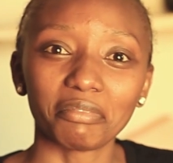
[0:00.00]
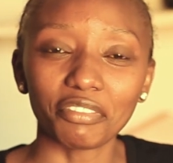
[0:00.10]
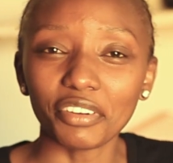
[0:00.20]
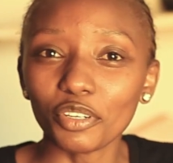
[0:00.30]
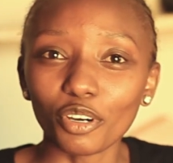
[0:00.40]

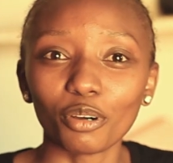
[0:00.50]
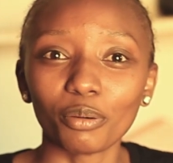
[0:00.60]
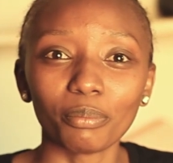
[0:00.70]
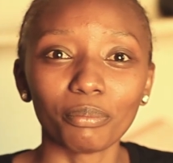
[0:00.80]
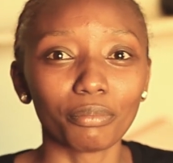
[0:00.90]

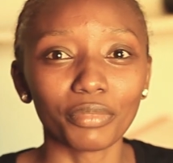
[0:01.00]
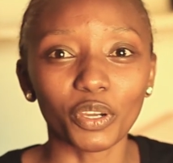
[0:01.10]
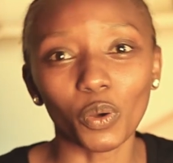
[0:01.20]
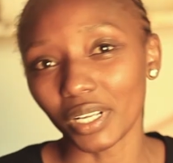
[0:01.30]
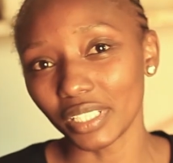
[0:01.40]
Freedom,
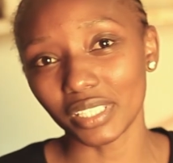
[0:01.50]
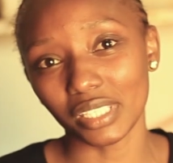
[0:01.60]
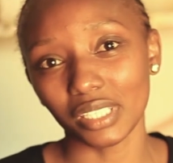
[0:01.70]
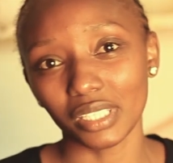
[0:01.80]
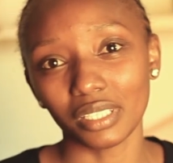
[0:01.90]

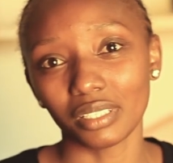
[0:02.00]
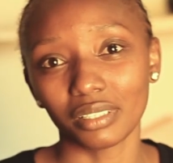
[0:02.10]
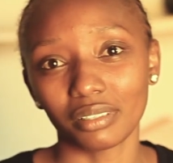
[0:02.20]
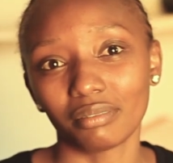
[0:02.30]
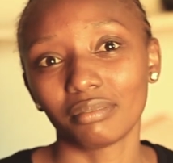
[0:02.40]
equality,
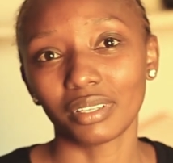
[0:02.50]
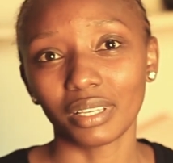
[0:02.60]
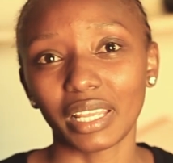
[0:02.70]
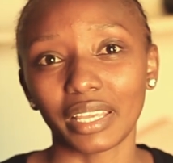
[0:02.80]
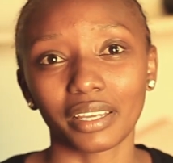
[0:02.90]

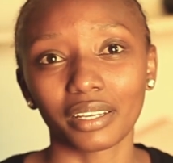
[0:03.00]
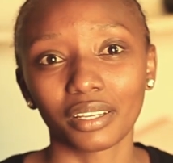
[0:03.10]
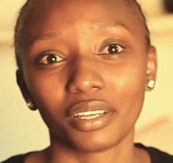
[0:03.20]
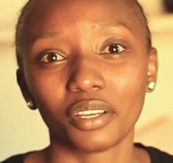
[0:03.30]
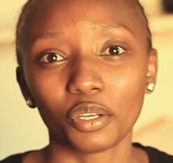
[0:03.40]
like
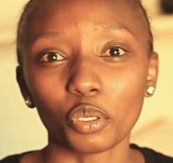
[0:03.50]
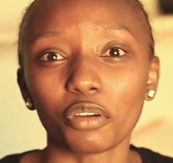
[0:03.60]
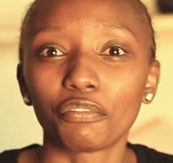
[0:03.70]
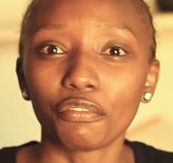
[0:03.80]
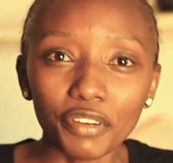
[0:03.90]

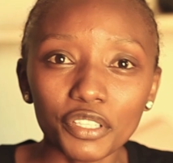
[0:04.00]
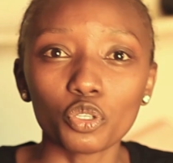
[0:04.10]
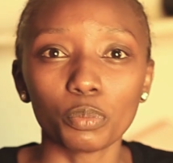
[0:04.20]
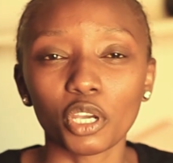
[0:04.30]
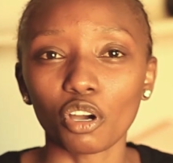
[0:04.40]
you're free to
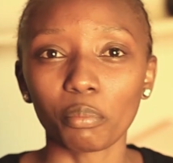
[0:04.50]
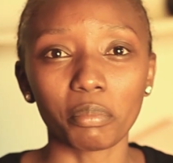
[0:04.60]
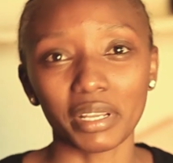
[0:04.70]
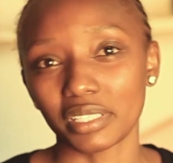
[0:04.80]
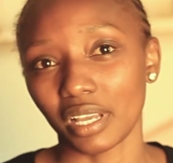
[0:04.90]
become
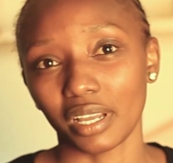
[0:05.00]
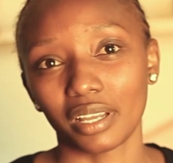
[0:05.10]
better.